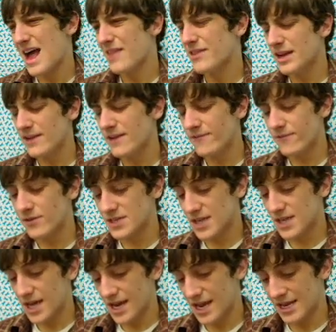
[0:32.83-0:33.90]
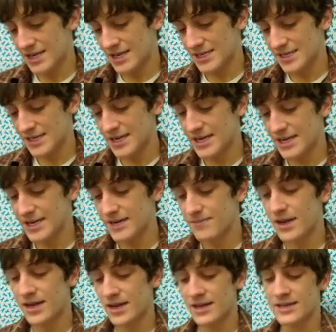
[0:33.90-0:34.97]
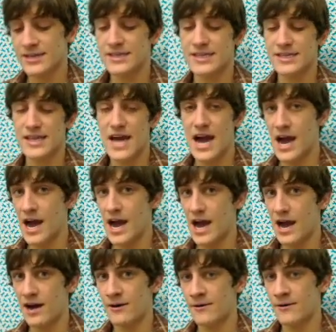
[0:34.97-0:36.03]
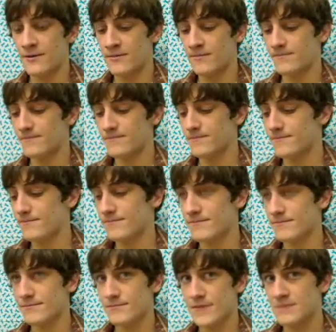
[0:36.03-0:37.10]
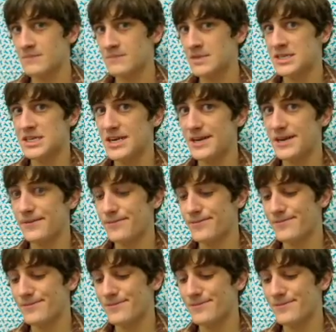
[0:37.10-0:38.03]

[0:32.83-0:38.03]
think I first got into knitting because I'm cheap